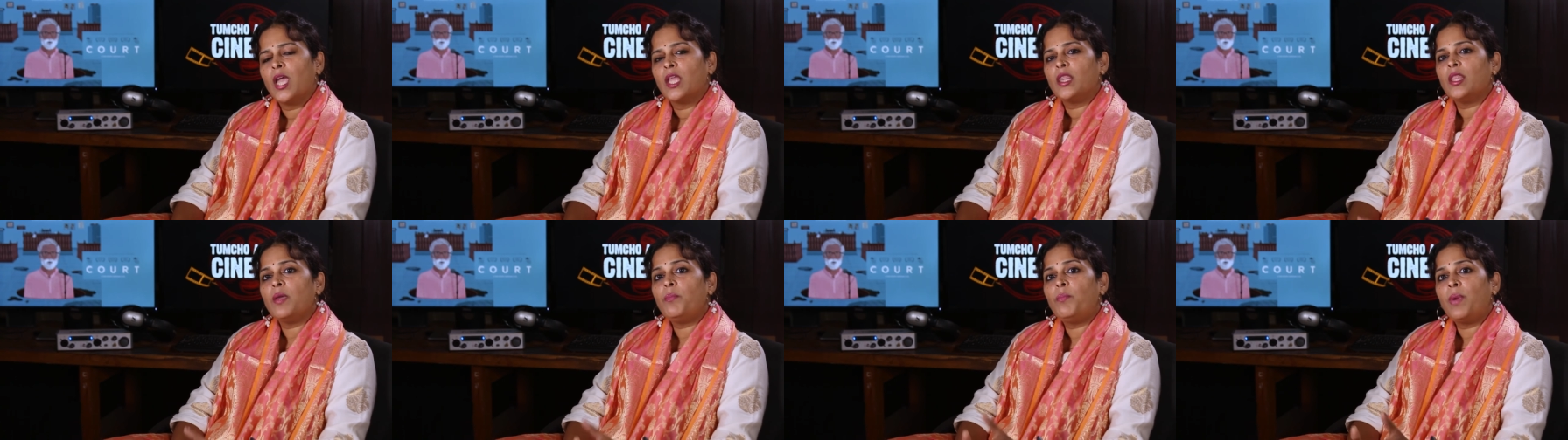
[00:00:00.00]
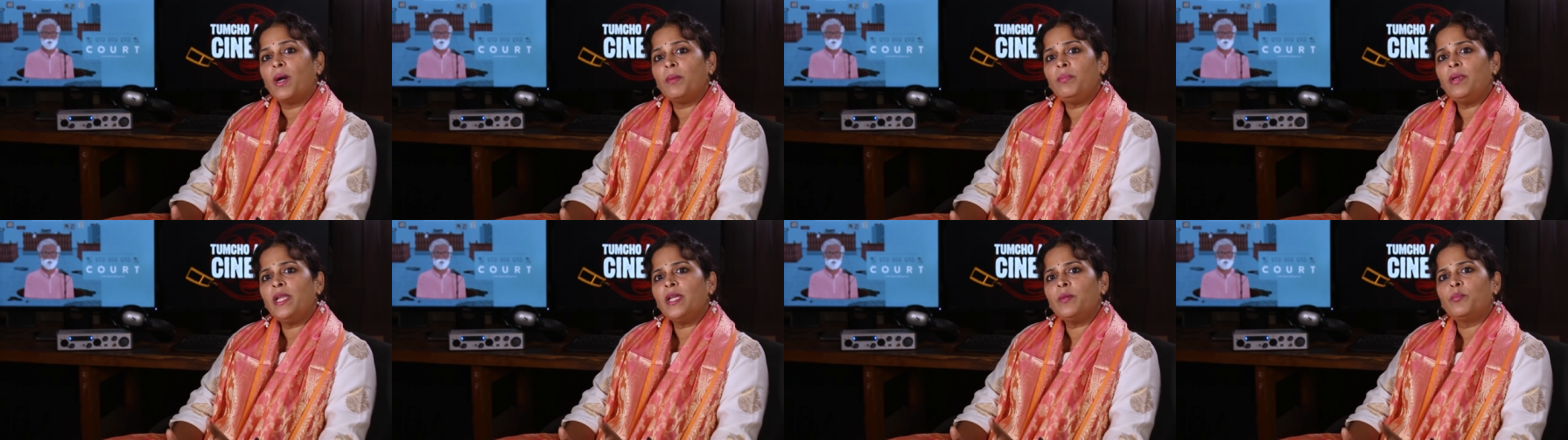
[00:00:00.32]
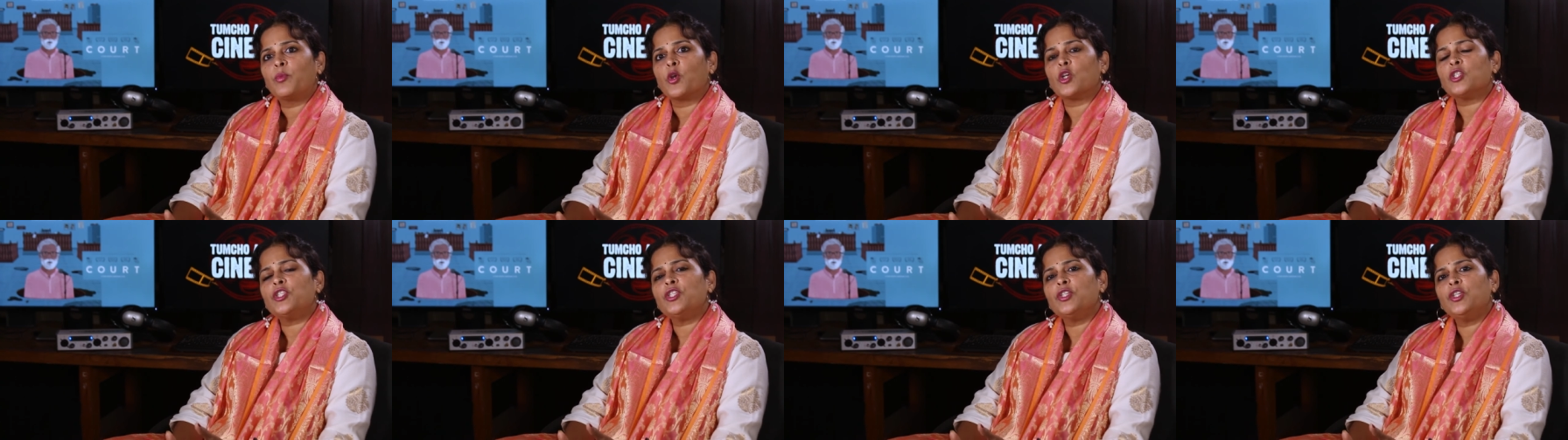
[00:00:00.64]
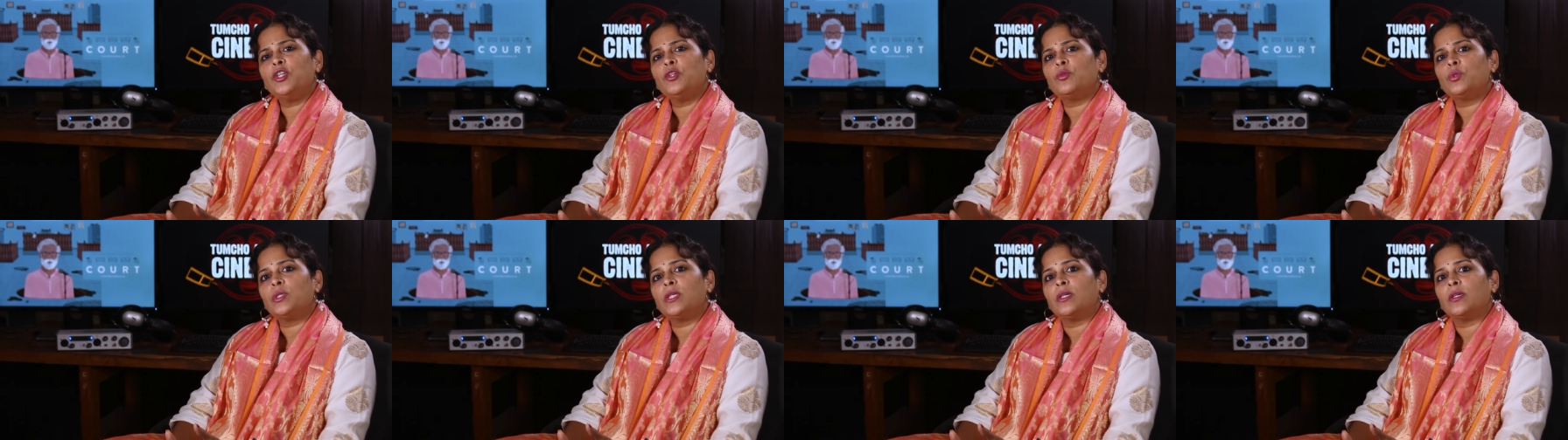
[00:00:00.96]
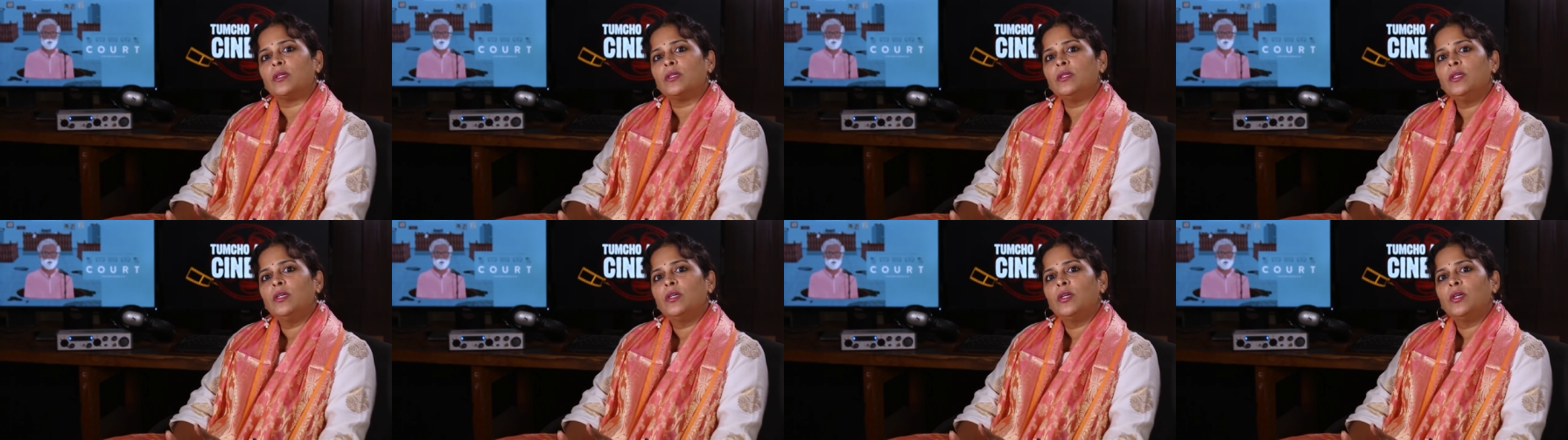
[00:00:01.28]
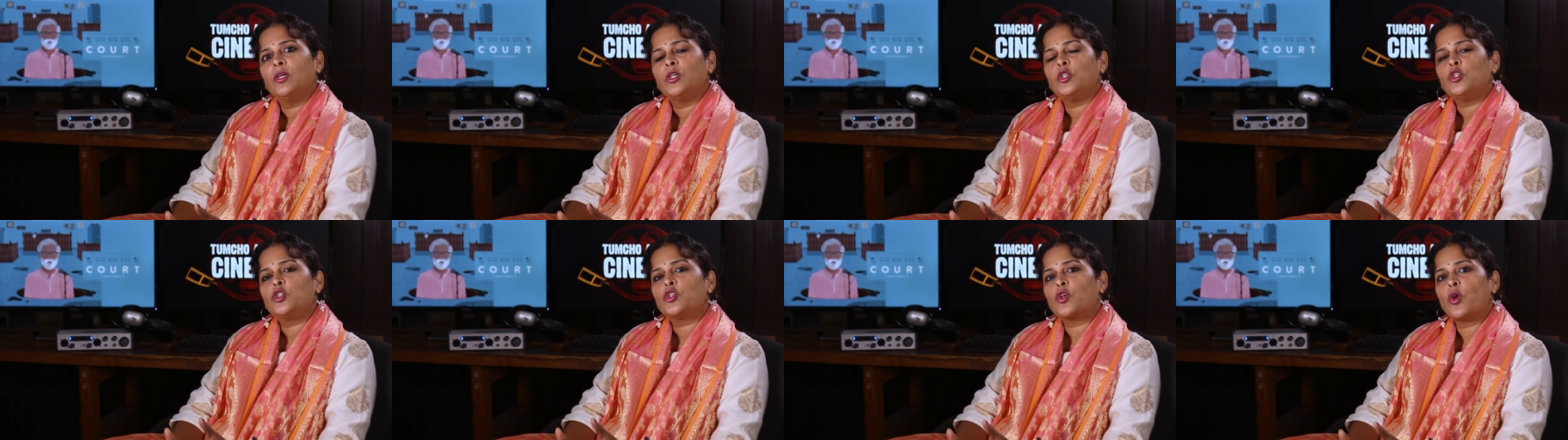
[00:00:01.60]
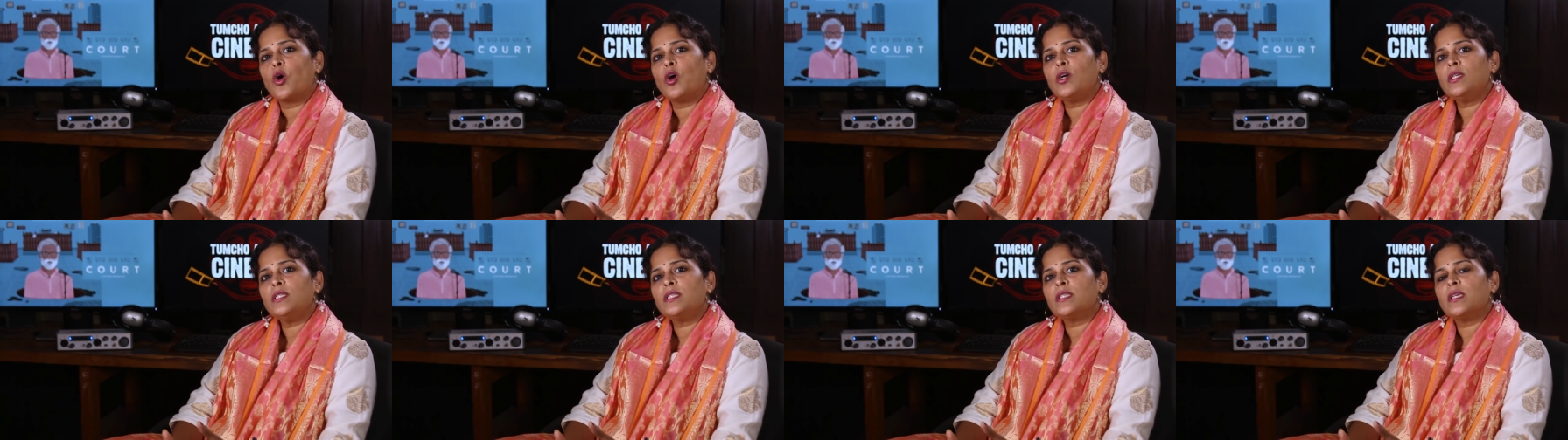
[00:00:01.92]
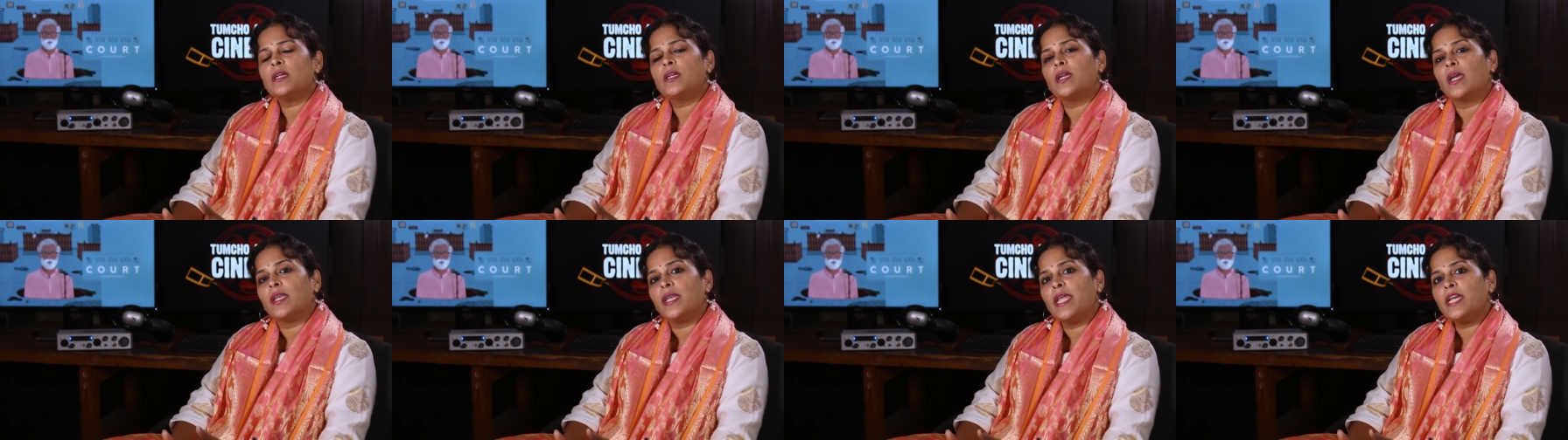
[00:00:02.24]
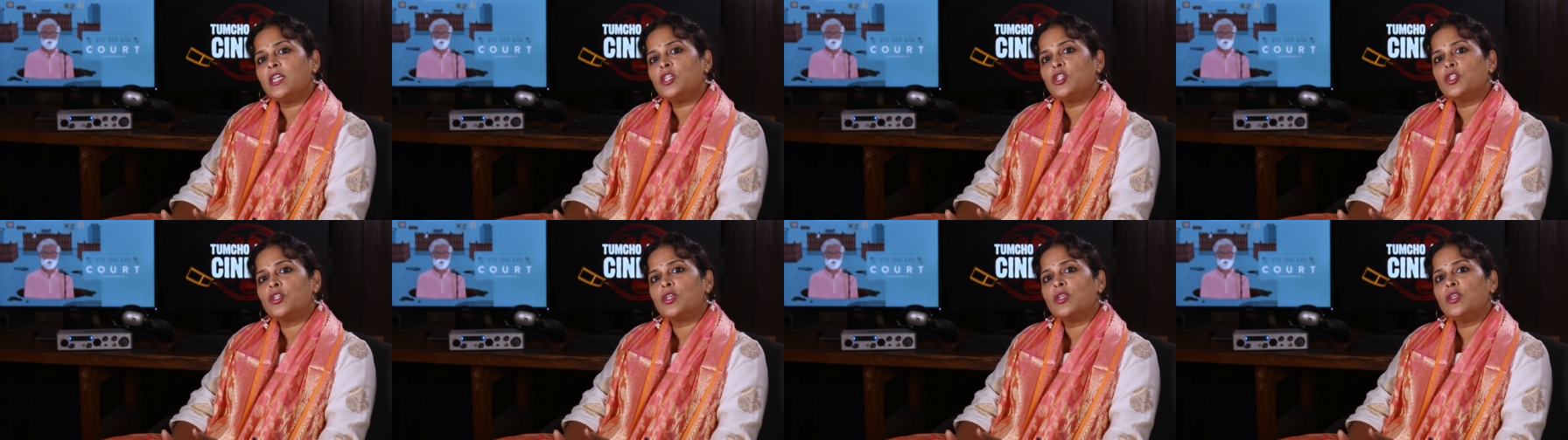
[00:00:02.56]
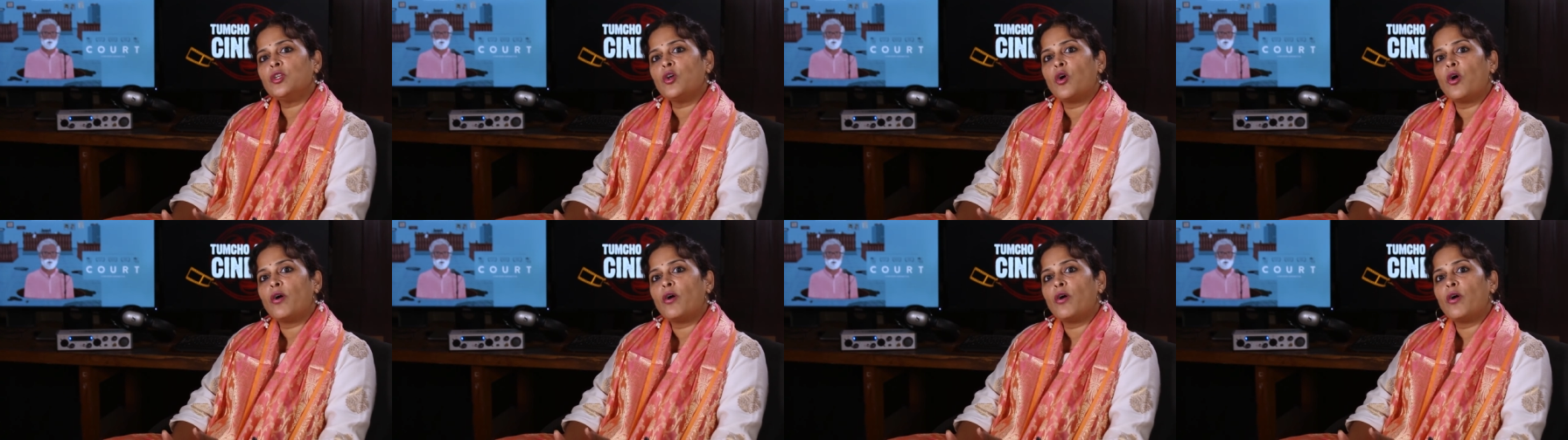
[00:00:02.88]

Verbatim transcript: the public prosecutor draws a connection